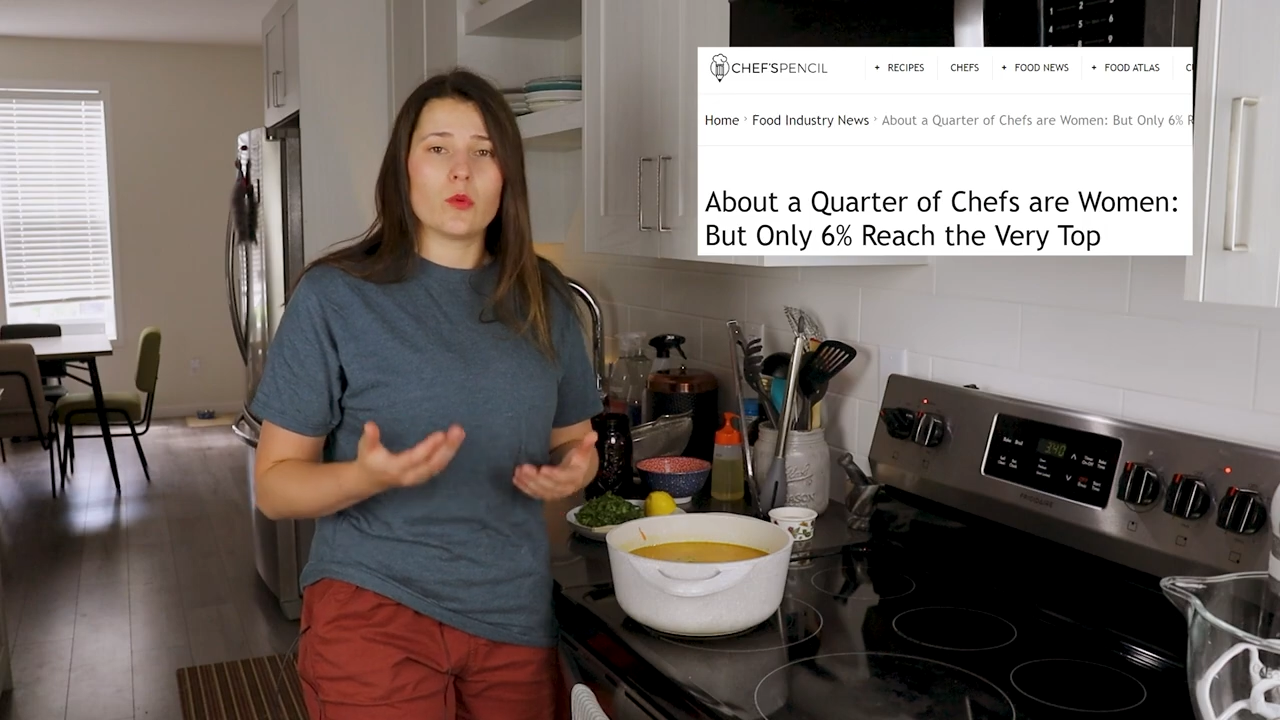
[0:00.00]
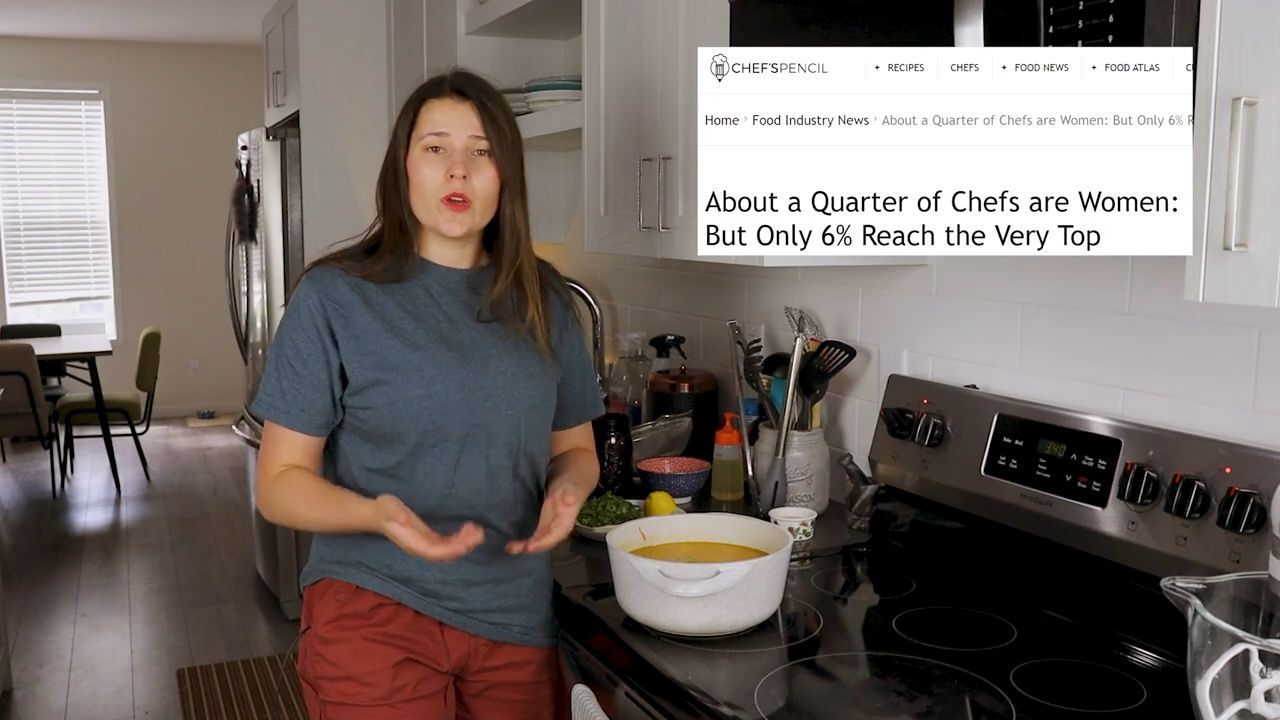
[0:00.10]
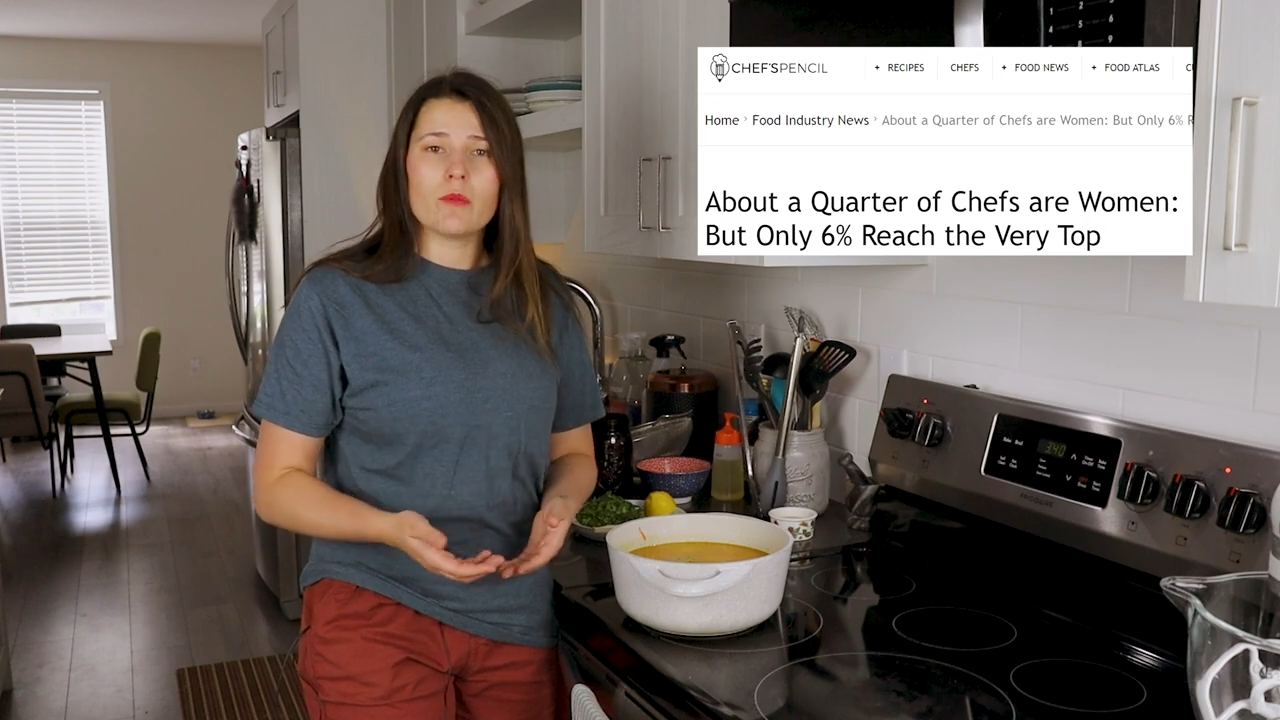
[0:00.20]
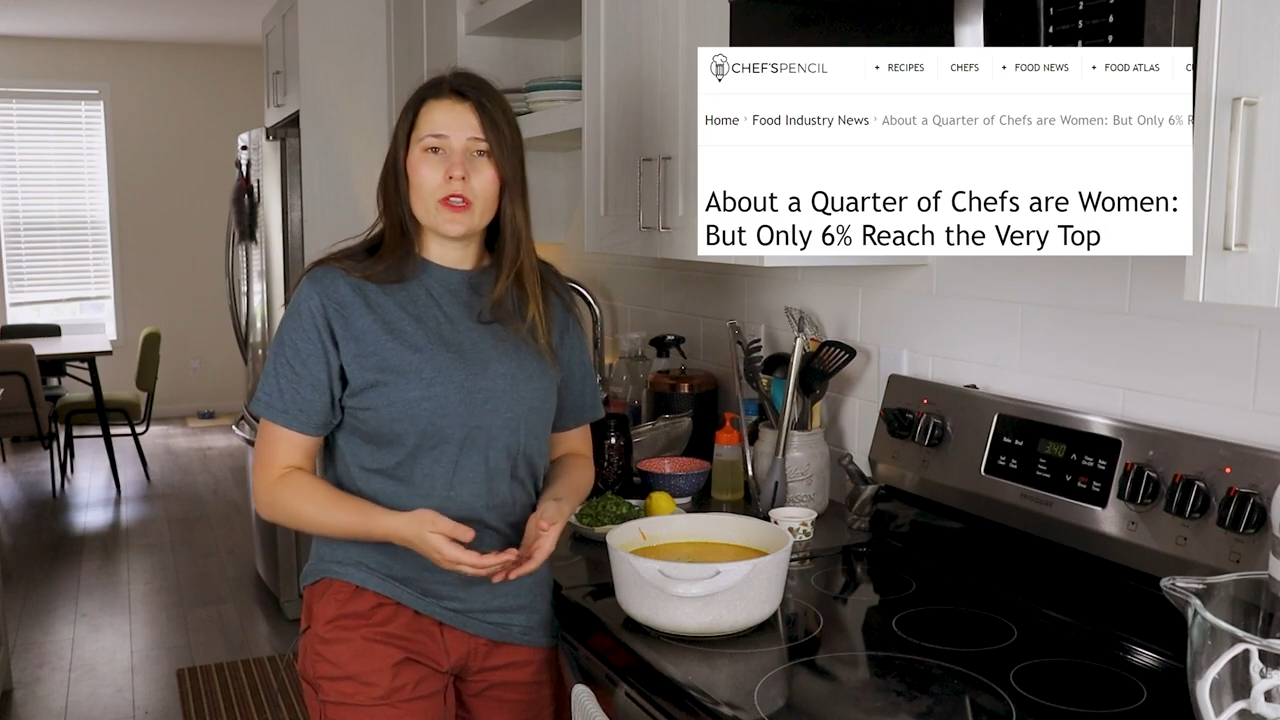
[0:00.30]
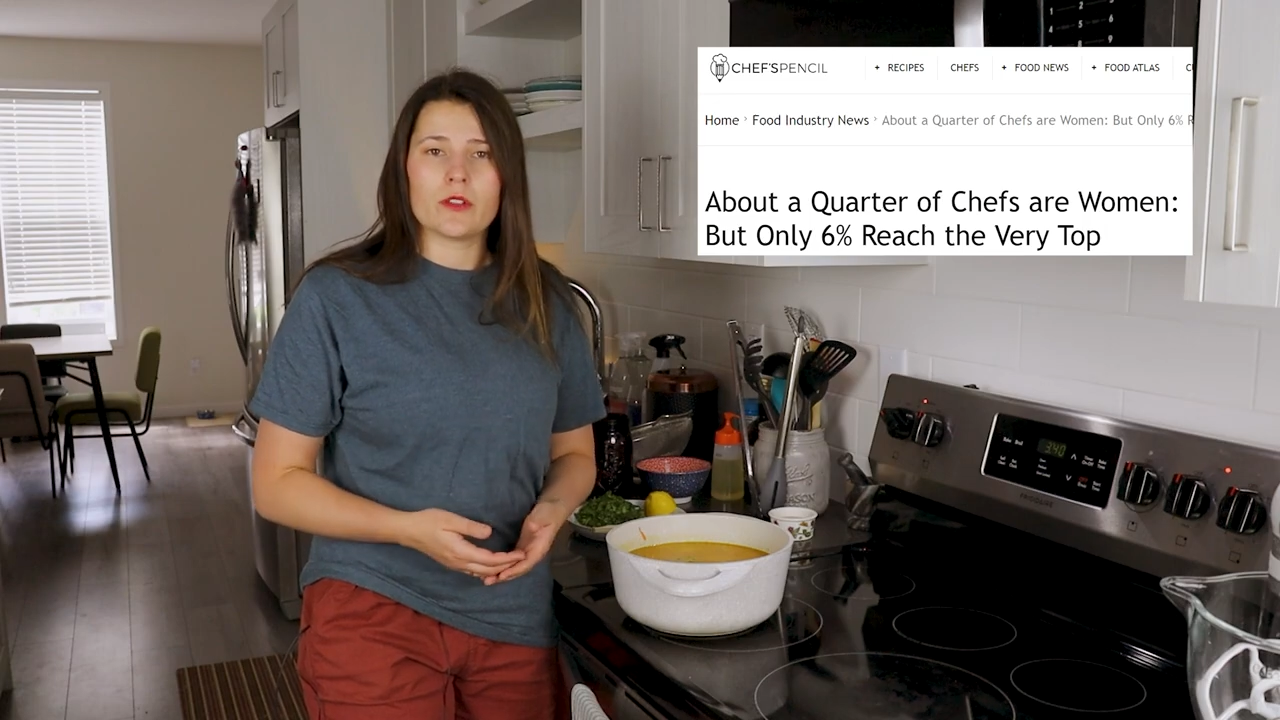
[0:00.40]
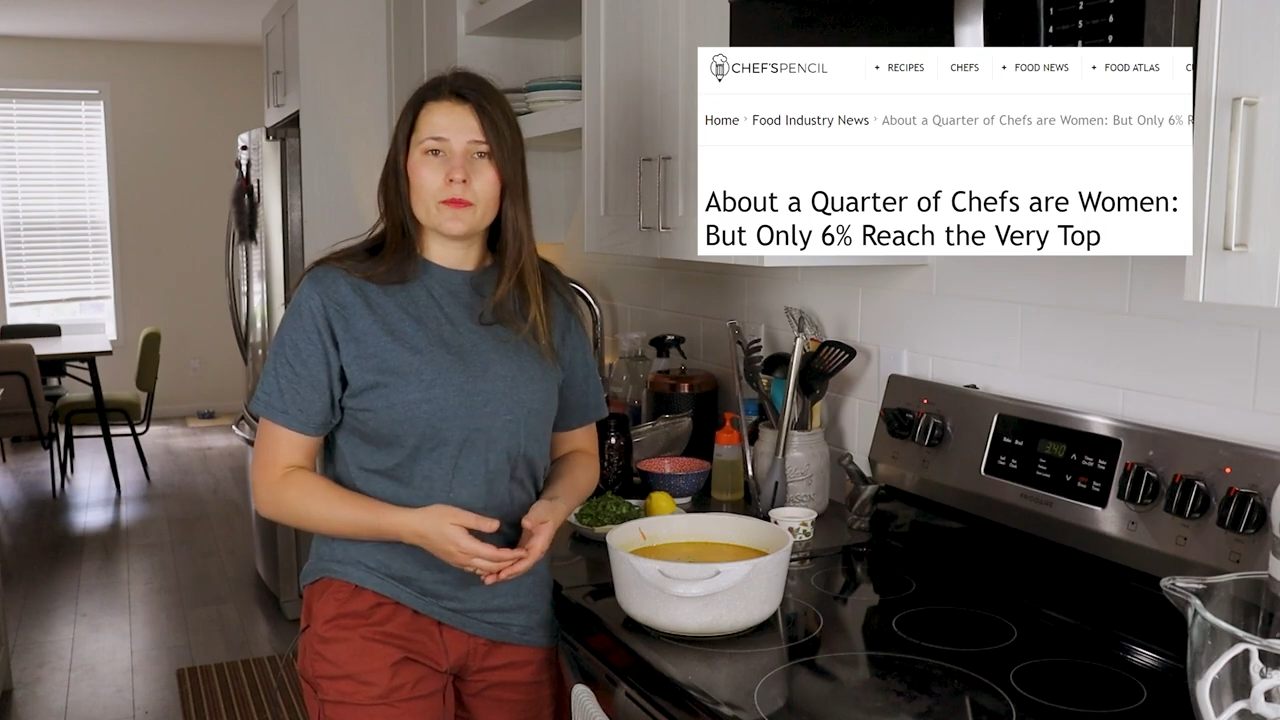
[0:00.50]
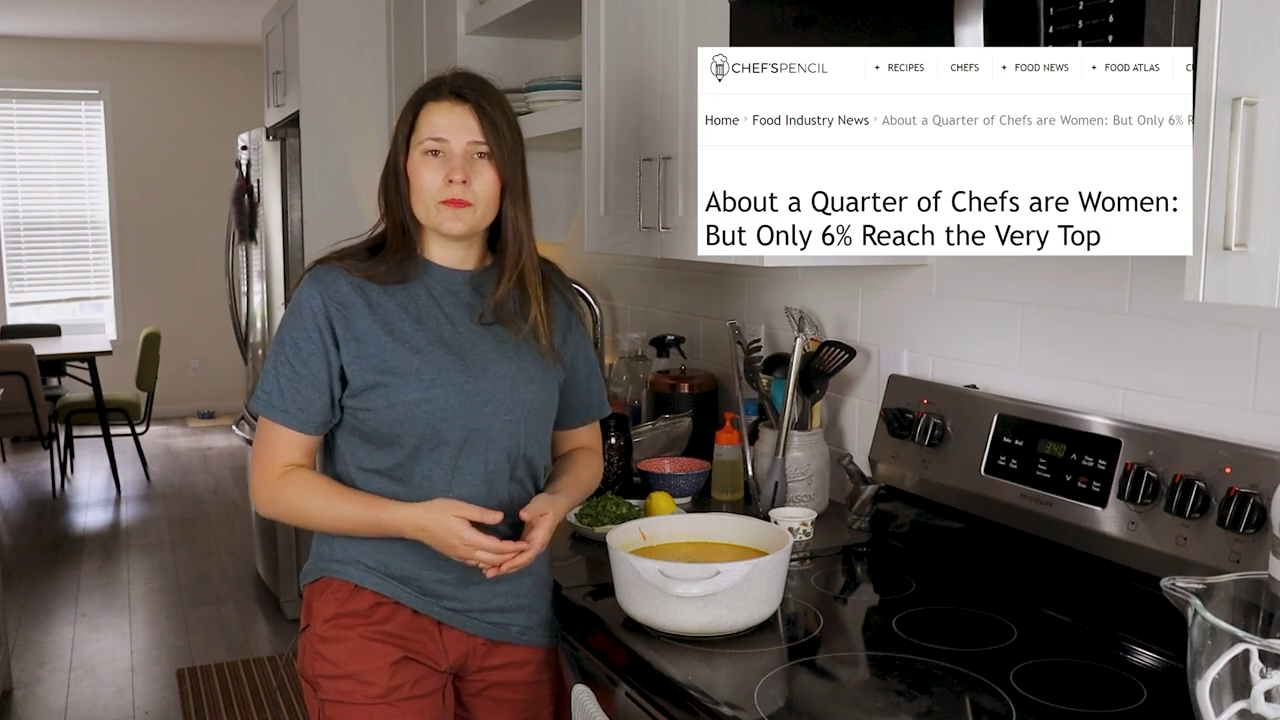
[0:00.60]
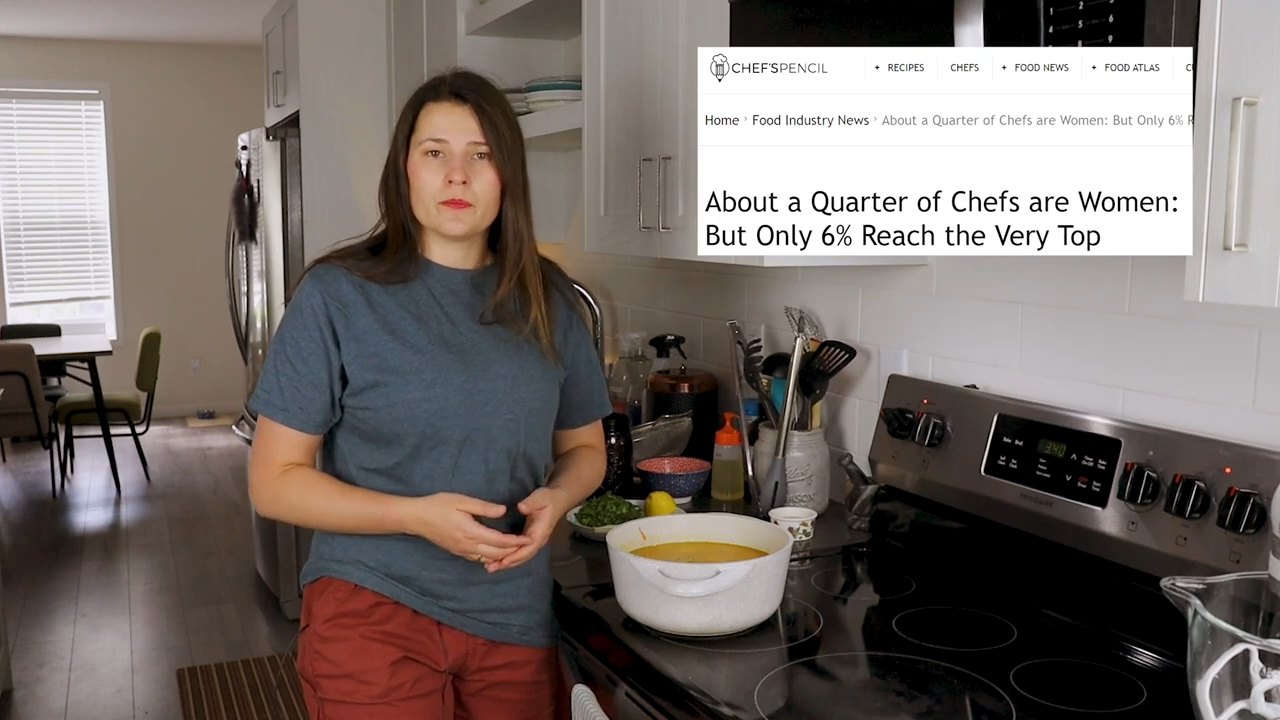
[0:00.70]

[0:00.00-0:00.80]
women.